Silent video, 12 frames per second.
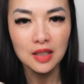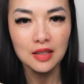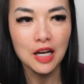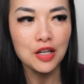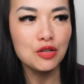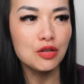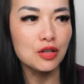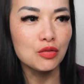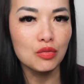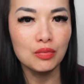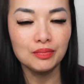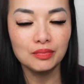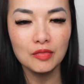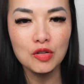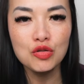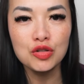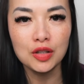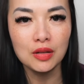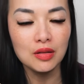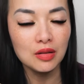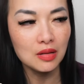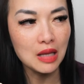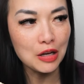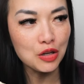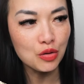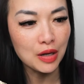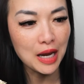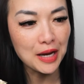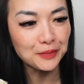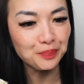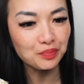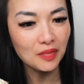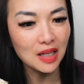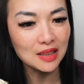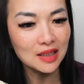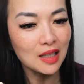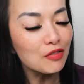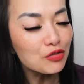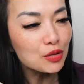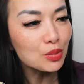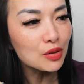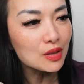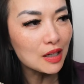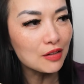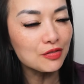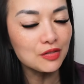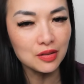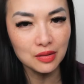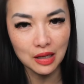that you can use, that's comfortable enough